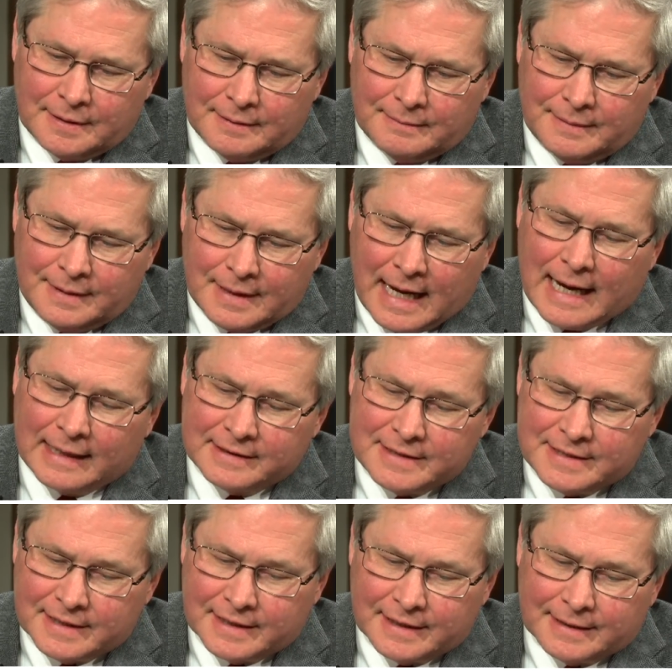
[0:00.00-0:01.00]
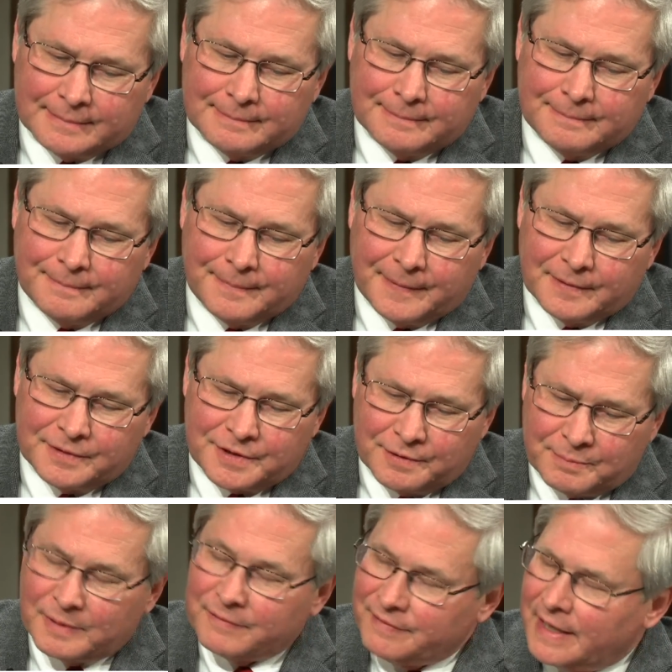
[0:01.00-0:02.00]
not uh, to
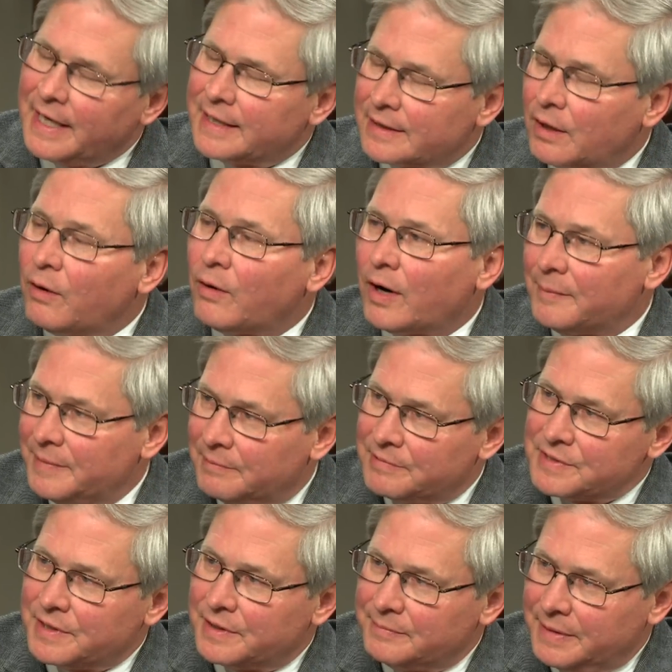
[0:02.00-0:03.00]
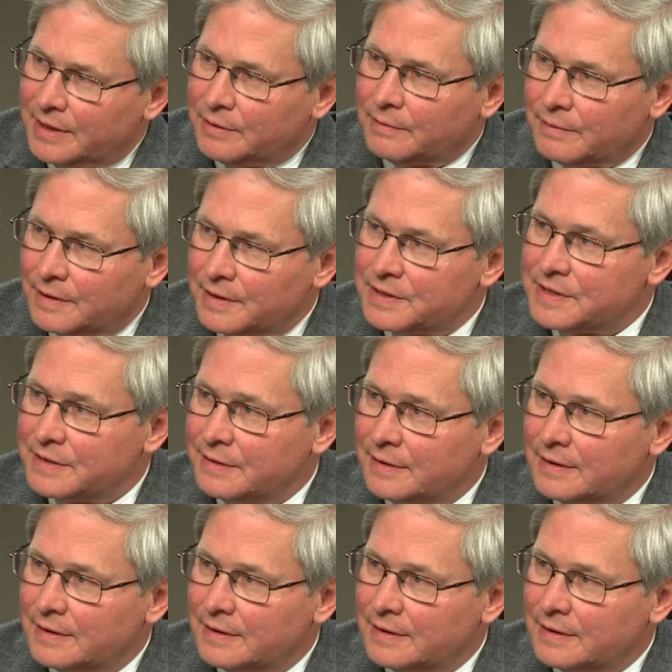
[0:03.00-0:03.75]
preventing the harm that was going to be caused